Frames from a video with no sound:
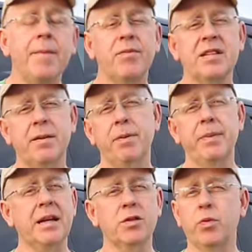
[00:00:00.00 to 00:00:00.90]
simply
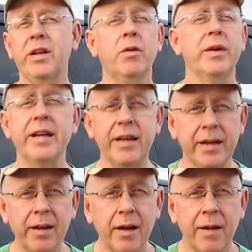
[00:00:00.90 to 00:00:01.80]
because we don't
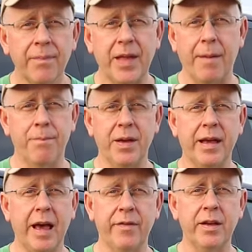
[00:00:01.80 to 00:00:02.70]
need that
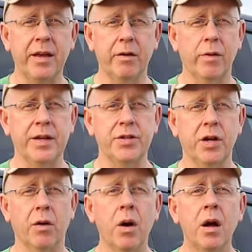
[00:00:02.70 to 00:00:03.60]
big heavy gear
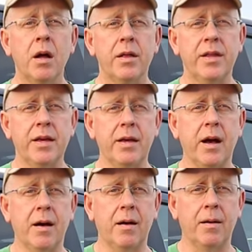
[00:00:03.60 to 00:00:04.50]
ratio. The,
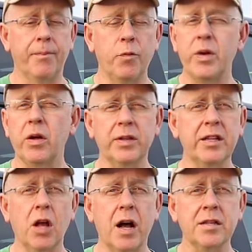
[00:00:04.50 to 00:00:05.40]
um, we
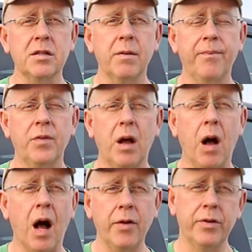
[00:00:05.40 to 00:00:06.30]
only lost
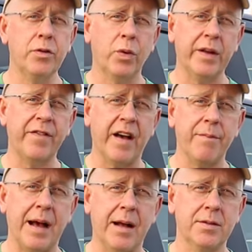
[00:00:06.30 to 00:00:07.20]
one hundred
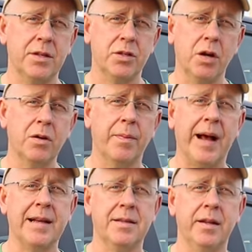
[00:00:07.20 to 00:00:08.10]
twenty-five pounds in tow
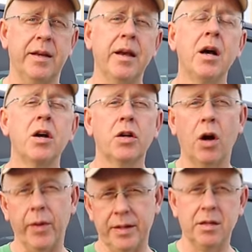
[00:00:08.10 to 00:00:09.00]
capacity
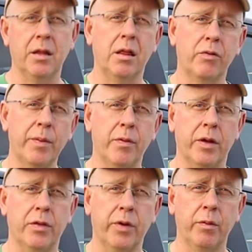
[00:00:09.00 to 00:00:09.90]
going to the three
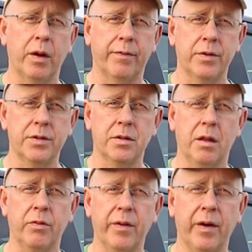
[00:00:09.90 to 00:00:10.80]
point three one versus
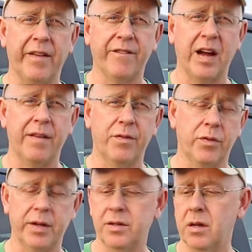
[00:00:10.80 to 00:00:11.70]
the three point five
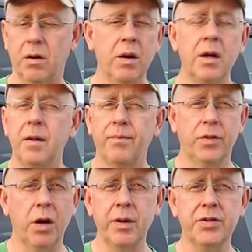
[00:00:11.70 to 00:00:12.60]
three. So
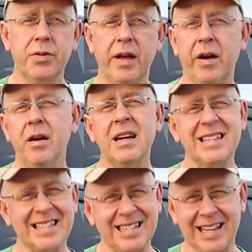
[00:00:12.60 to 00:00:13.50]
no issue there,
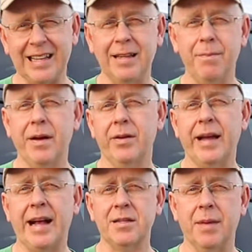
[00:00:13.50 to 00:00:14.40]
slightly better
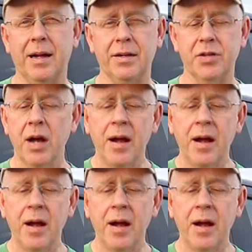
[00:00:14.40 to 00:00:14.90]
gas mileage.